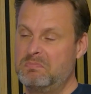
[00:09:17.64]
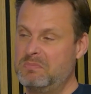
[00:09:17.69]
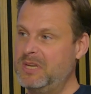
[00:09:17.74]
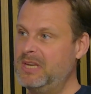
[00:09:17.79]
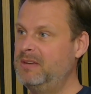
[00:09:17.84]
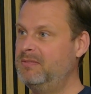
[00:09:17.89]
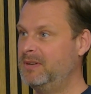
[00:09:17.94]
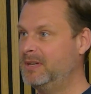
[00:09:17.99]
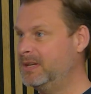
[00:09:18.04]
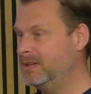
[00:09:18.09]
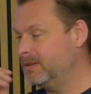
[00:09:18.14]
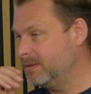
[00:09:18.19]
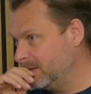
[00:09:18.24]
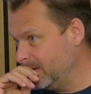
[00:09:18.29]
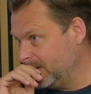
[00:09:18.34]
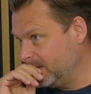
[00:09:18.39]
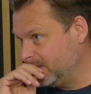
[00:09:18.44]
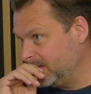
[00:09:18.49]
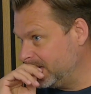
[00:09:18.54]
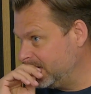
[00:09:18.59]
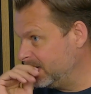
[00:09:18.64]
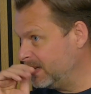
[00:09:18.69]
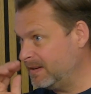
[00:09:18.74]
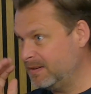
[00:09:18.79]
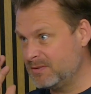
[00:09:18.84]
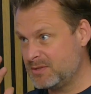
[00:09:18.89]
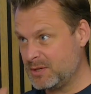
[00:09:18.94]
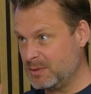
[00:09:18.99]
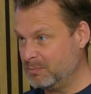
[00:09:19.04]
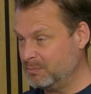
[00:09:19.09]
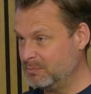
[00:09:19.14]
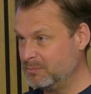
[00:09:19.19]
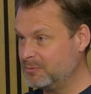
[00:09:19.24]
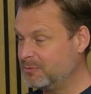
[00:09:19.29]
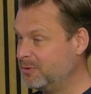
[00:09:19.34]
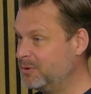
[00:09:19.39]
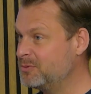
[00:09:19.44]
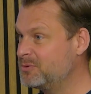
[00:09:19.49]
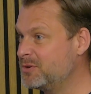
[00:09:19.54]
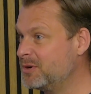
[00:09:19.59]
even in some
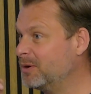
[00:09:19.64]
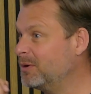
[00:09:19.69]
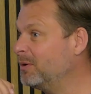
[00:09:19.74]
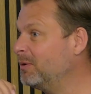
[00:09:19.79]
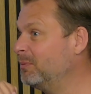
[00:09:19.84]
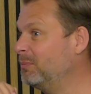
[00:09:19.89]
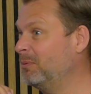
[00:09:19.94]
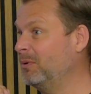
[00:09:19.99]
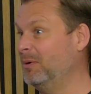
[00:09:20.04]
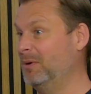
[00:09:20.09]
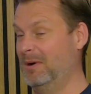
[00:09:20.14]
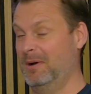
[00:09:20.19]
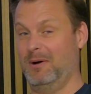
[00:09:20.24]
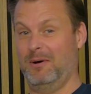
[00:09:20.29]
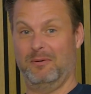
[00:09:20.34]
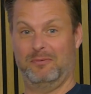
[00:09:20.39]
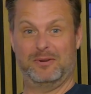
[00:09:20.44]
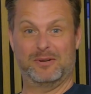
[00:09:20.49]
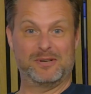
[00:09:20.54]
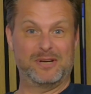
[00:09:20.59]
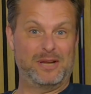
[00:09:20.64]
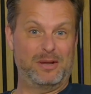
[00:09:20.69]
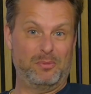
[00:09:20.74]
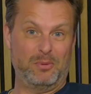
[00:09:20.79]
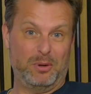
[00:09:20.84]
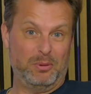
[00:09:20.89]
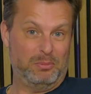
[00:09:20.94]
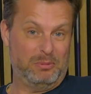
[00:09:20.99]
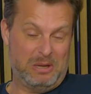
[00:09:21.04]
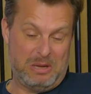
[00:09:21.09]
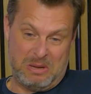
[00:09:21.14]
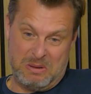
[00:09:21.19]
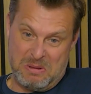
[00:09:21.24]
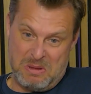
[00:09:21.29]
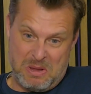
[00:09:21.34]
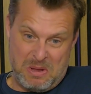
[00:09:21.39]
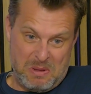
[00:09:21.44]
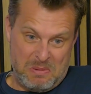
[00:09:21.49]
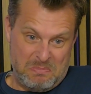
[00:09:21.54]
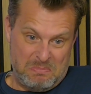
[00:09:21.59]
future obviously will
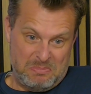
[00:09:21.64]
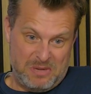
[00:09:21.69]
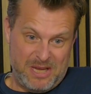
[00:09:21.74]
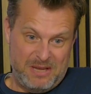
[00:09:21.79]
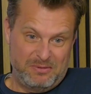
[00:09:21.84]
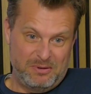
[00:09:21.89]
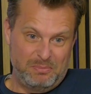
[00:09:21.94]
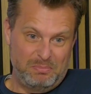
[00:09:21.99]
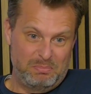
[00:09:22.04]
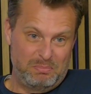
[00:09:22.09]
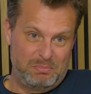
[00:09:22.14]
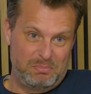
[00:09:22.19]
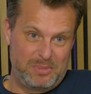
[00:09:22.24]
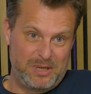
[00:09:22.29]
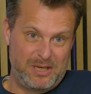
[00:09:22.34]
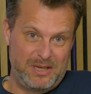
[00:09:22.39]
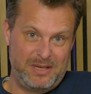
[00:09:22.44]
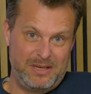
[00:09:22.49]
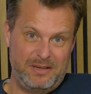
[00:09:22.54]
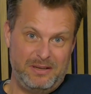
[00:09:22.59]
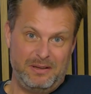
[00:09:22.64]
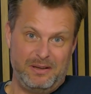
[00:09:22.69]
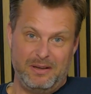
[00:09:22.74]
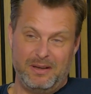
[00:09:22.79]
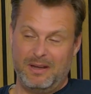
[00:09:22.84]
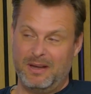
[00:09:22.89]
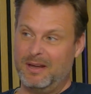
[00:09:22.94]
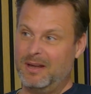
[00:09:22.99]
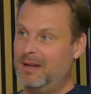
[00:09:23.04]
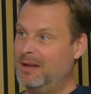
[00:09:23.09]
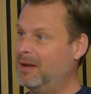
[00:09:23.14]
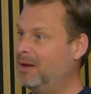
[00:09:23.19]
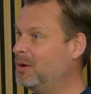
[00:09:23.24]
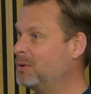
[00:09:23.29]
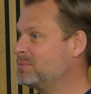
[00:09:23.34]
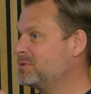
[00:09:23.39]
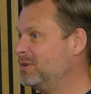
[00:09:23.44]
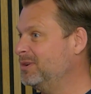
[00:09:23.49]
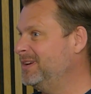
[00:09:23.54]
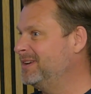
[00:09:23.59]
even be
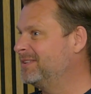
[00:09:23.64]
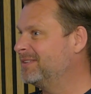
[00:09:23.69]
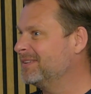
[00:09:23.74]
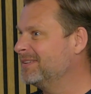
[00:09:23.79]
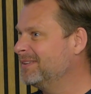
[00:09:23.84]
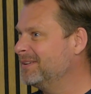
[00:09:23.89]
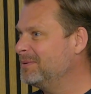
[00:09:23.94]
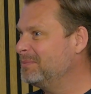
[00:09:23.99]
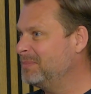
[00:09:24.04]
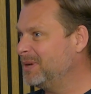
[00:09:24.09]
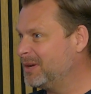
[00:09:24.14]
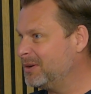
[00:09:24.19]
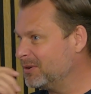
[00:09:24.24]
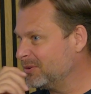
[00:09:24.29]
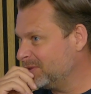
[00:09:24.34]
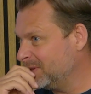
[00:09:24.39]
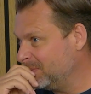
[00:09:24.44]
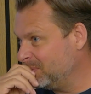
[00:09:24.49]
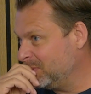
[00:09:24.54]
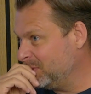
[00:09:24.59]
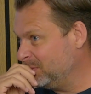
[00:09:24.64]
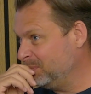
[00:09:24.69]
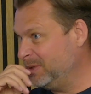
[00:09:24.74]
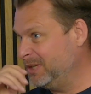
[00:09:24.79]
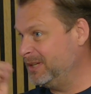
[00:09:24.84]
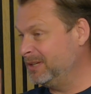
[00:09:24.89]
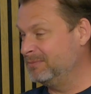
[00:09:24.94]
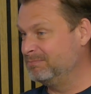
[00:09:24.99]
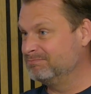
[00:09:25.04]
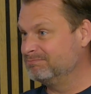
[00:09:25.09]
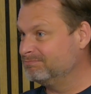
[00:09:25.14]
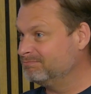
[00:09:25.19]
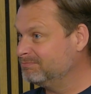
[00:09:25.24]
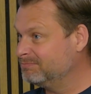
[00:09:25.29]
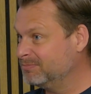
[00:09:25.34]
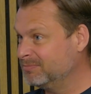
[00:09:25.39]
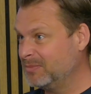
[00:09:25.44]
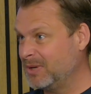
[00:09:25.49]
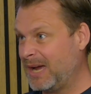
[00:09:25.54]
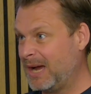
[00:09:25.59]
obsolete, because it will be
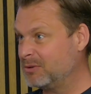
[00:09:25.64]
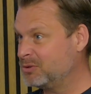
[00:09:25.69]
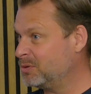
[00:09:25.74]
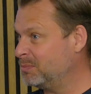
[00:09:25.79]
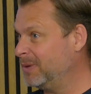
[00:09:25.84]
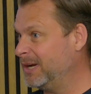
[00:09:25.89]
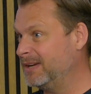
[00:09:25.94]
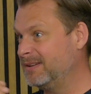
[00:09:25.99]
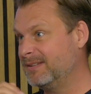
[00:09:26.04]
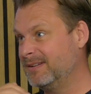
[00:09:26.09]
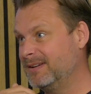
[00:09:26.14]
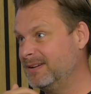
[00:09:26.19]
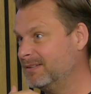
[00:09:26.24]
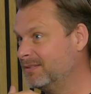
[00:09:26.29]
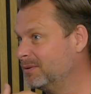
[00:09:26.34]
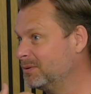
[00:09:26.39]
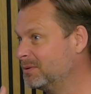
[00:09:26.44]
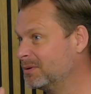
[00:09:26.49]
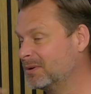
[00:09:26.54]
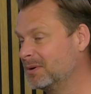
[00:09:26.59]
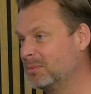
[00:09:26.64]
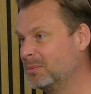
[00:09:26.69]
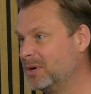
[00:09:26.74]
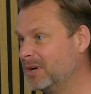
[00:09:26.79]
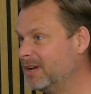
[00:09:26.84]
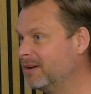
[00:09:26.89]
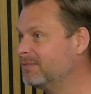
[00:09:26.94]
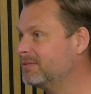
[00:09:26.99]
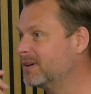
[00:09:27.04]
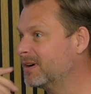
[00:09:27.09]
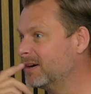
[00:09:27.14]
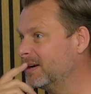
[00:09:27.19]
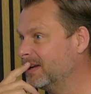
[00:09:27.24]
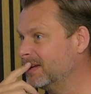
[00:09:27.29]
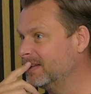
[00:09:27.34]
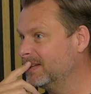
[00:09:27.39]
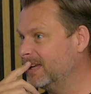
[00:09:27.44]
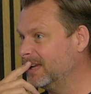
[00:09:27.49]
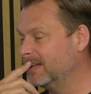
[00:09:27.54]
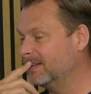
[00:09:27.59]
automated or whatever,
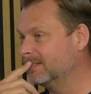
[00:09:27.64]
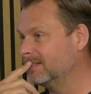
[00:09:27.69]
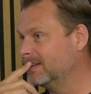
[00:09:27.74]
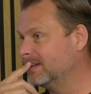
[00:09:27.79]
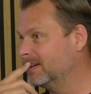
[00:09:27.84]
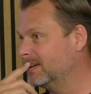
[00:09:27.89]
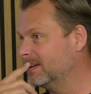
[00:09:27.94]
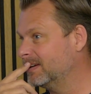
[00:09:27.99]
and then